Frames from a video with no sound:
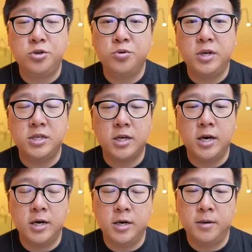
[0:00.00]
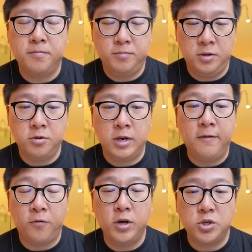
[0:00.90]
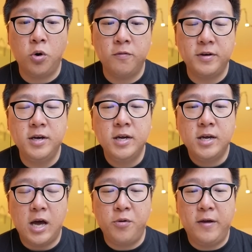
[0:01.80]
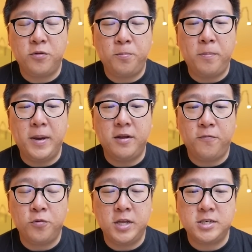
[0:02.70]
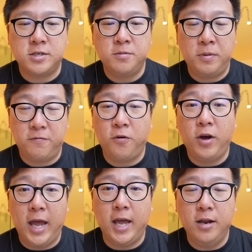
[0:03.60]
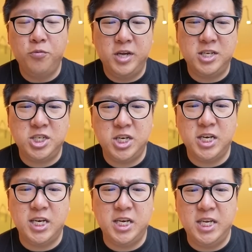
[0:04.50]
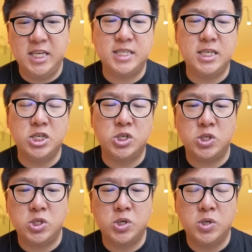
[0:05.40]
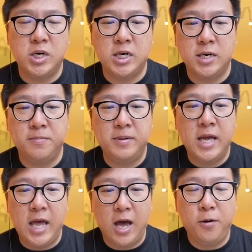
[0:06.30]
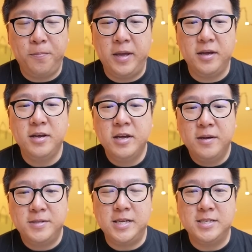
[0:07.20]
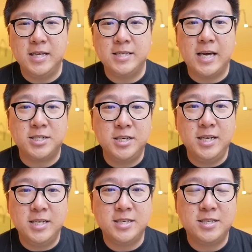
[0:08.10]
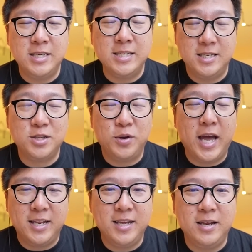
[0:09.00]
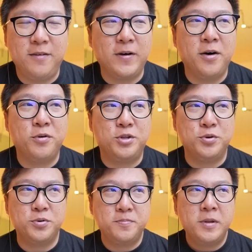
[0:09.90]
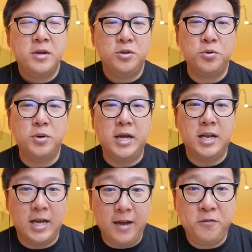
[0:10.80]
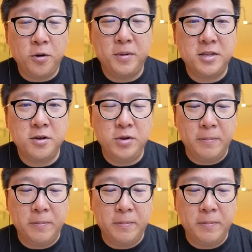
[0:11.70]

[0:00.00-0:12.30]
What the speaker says: do this, you know, like voice over, I will have to prepare the footage beforehand, which isn't also helping, since it's actually easier to edit if I were to do a live commentary